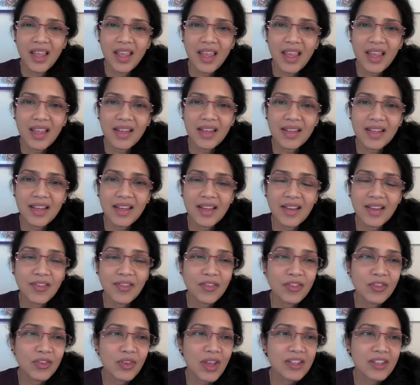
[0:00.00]

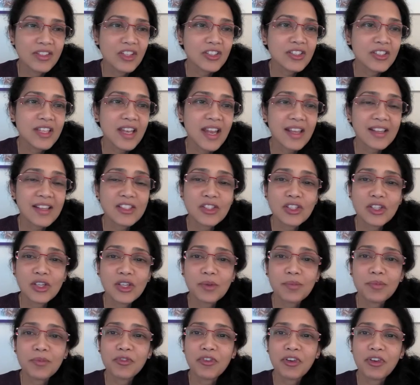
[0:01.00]
And just an
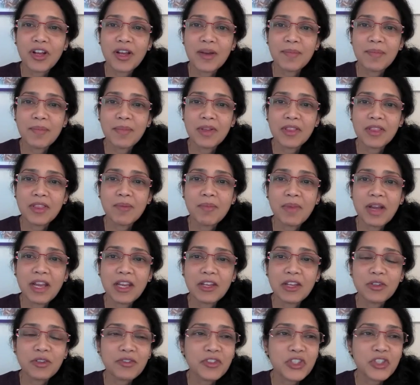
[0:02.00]
excerpt from The
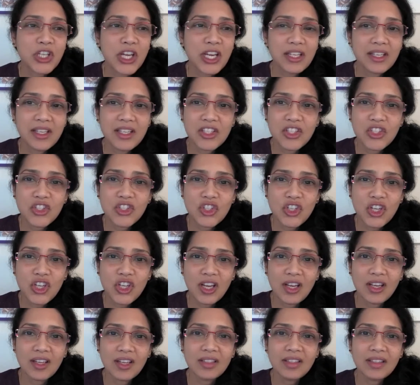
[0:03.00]
Mind of Chinese
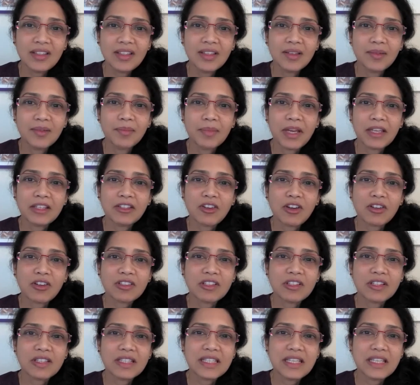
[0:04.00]
Chan by
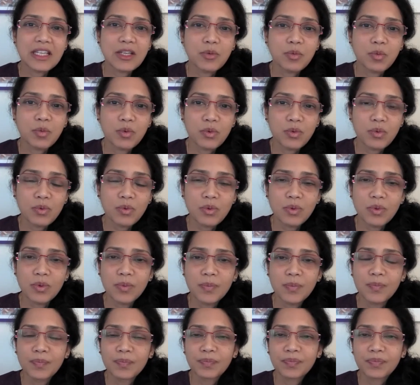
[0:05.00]
Dr. Yi Wu.
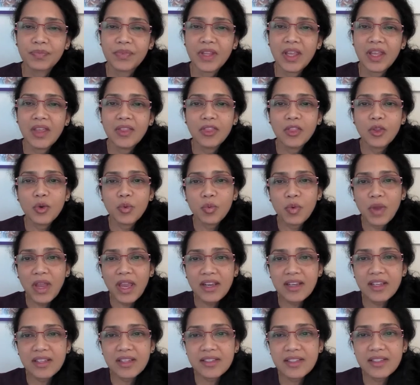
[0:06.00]
The
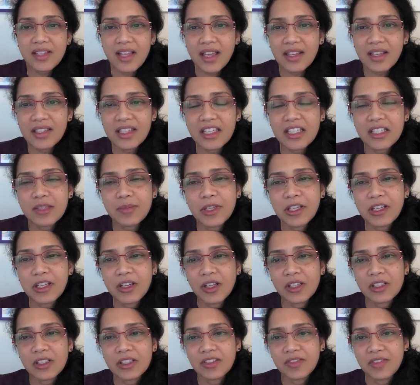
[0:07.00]
way does not need to be
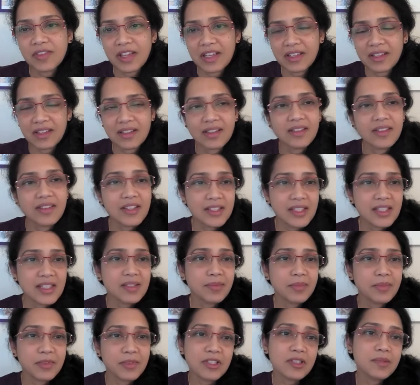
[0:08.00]
cultivated. This
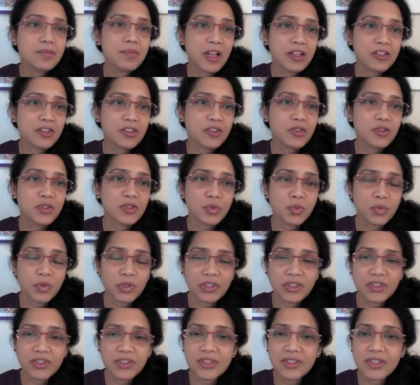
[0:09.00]
is Matsu's
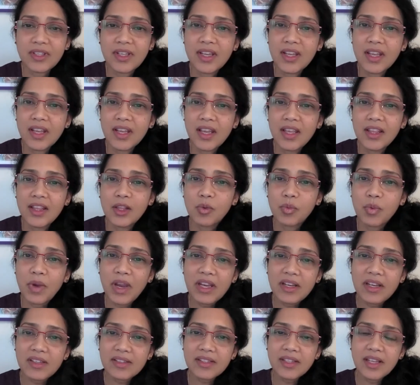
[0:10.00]
words. The
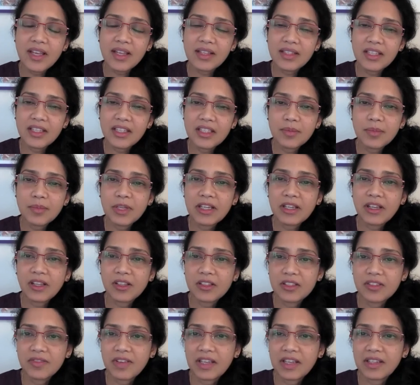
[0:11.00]
way does not need to be
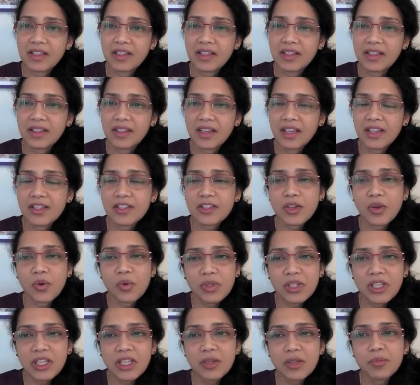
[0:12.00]
cultivated. It's
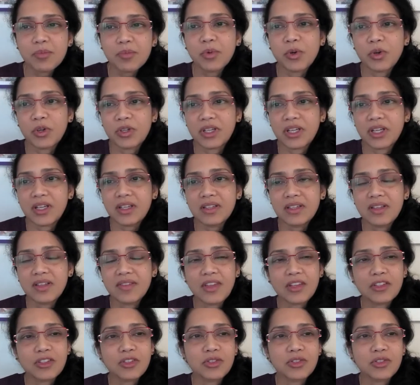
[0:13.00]
only important
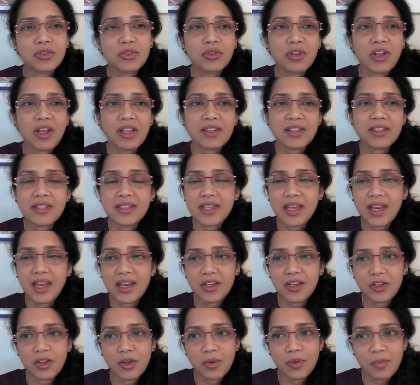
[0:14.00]
that you do not
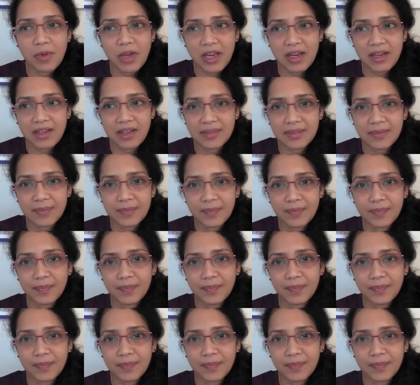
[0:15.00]
stain your mind.